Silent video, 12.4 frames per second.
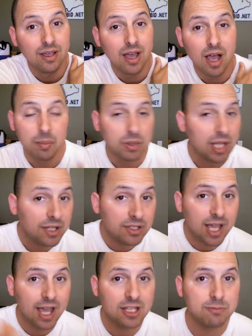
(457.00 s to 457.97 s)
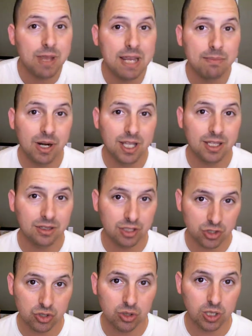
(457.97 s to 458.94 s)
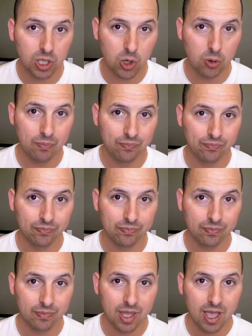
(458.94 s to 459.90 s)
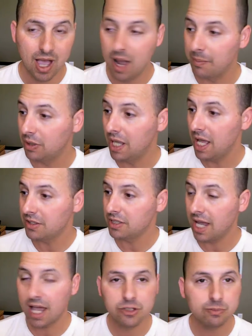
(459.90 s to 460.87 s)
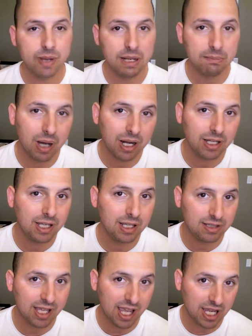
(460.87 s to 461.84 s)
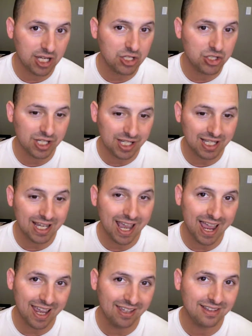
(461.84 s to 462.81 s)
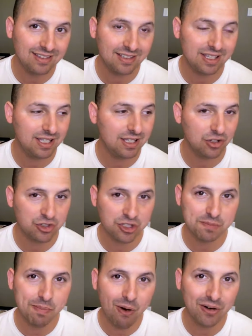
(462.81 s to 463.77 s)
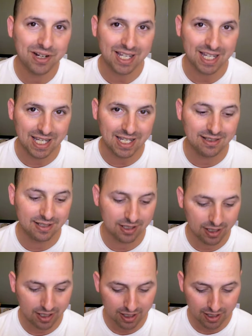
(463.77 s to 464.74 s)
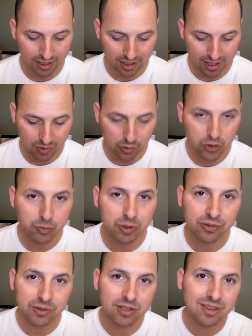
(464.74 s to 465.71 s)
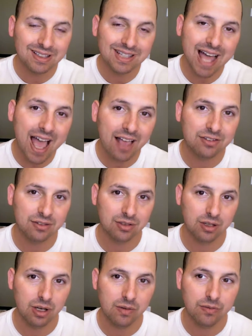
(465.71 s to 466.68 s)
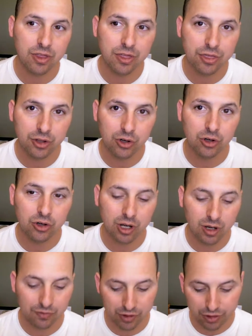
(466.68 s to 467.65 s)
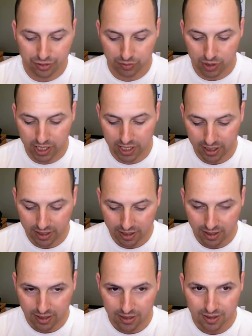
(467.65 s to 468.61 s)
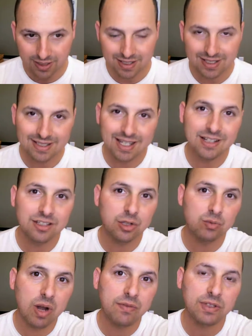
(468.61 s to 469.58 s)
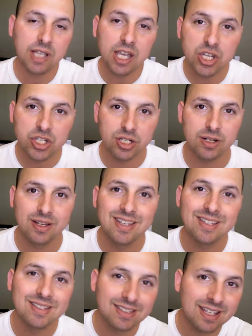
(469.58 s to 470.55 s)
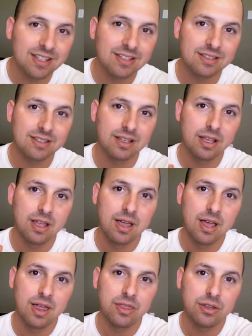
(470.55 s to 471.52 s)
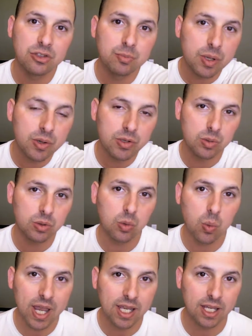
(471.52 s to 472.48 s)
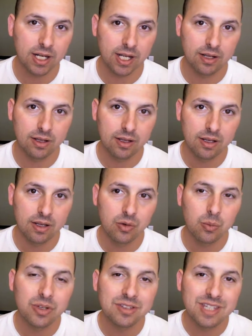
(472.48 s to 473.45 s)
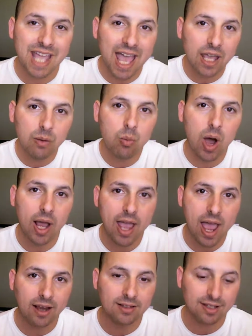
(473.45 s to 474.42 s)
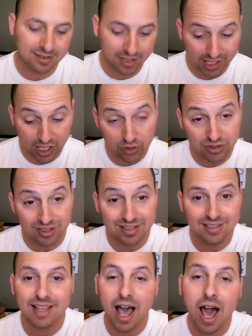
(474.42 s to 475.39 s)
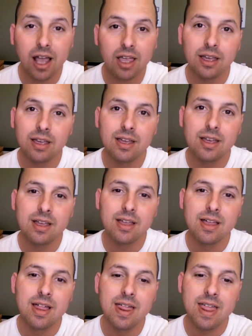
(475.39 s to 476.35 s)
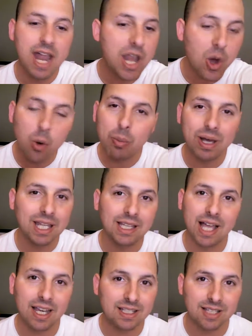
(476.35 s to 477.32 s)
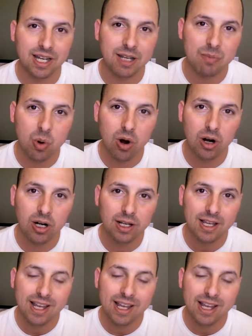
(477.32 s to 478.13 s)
I'm glad you guys made money in the digital globe. I'm glad you guys made money in the HEAT, smart heat, which brings me to the last of the third of the 3 since the revelation, since the spiritual awakening, was the NYX. I said, here's a stock that nobody likes anymore.